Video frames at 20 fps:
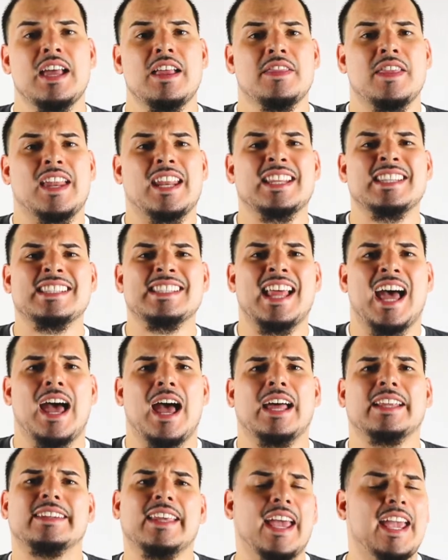that it's
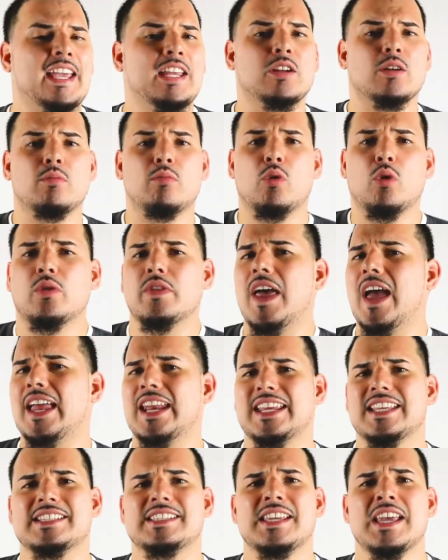not attainable, that
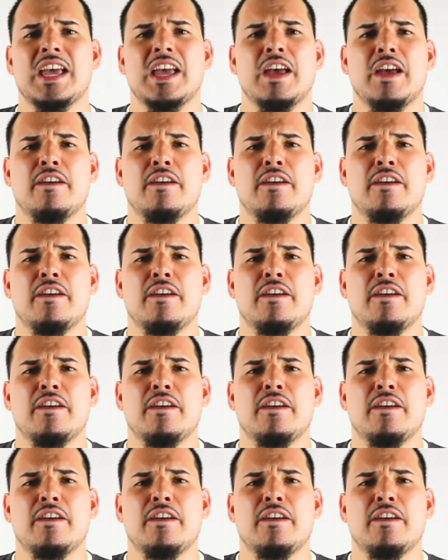it's